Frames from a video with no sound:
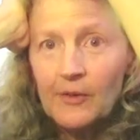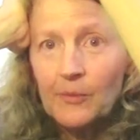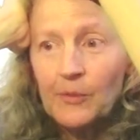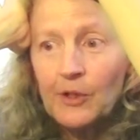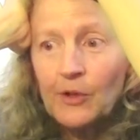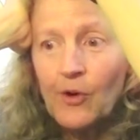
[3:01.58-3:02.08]

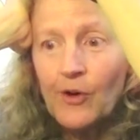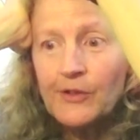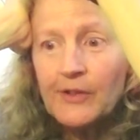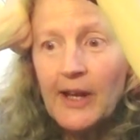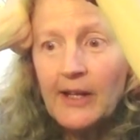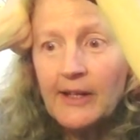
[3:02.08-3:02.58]
We're
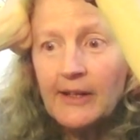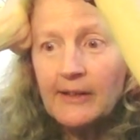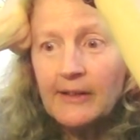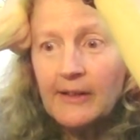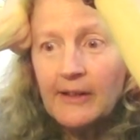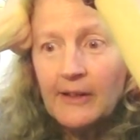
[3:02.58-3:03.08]

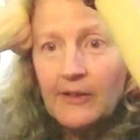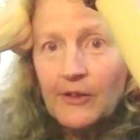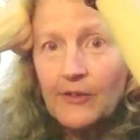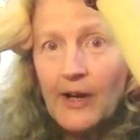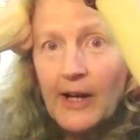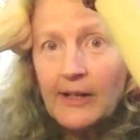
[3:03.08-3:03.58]
coordinating
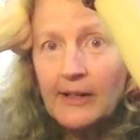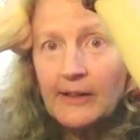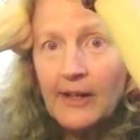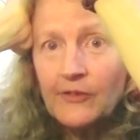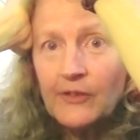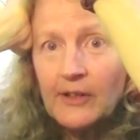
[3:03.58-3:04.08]
the right and
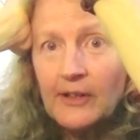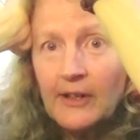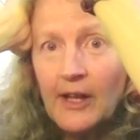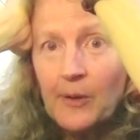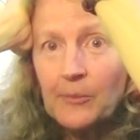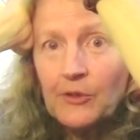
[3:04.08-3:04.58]
left
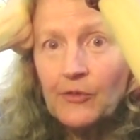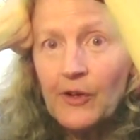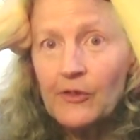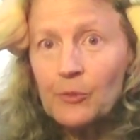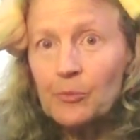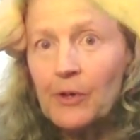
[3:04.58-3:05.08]
hemisphere
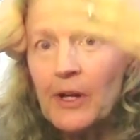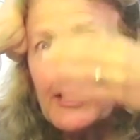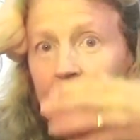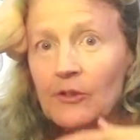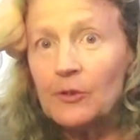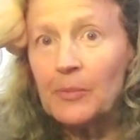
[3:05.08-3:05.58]
of the
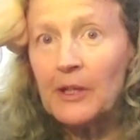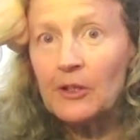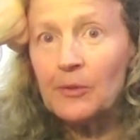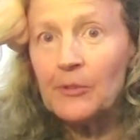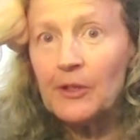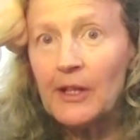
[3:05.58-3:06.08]
brains to be in
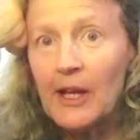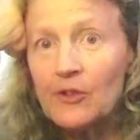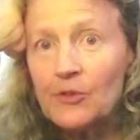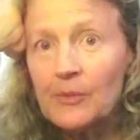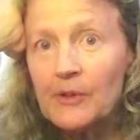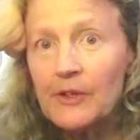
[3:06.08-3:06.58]

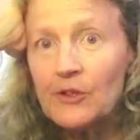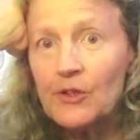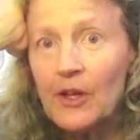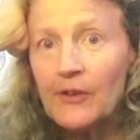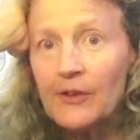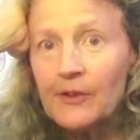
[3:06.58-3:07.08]
communication with each
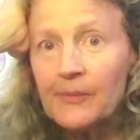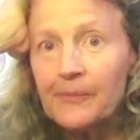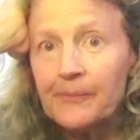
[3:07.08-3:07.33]
other.